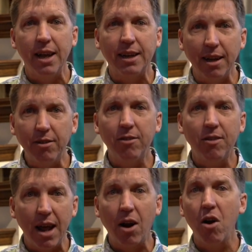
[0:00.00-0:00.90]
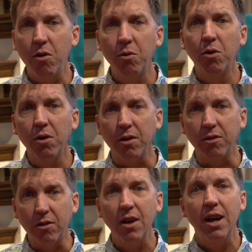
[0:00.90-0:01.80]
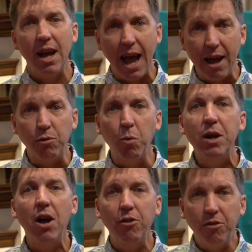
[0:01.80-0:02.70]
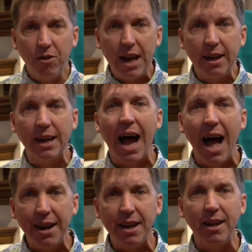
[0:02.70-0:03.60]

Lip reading: get to set our own rules as we understand God